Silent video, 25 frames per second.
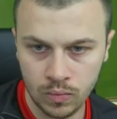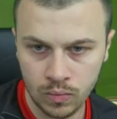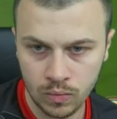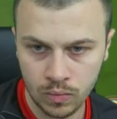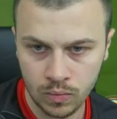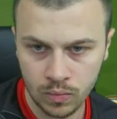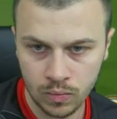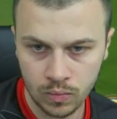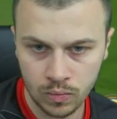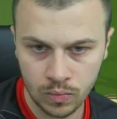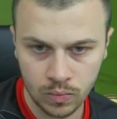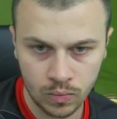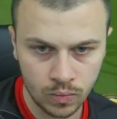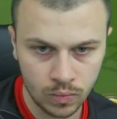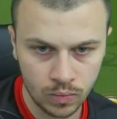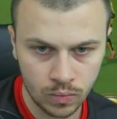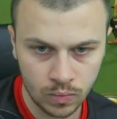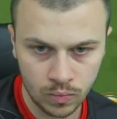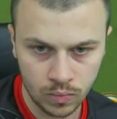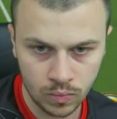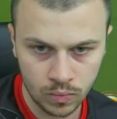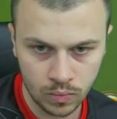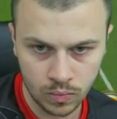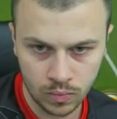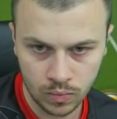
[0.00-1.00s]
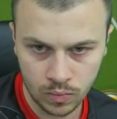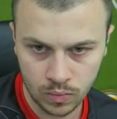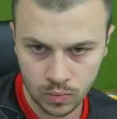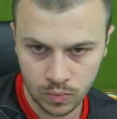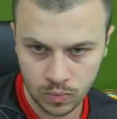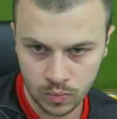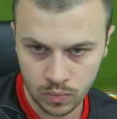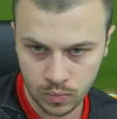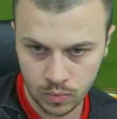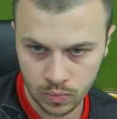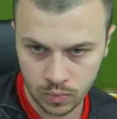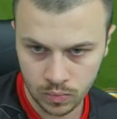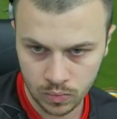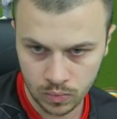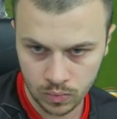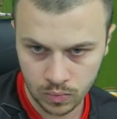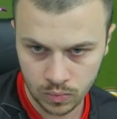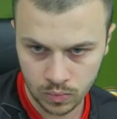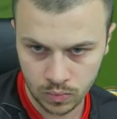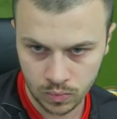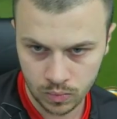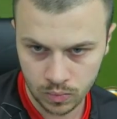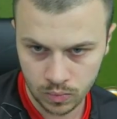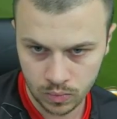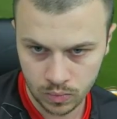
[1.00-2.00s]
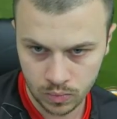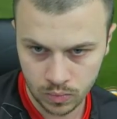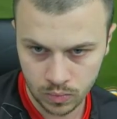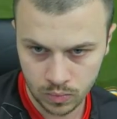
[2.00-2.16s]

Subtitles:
[no speech]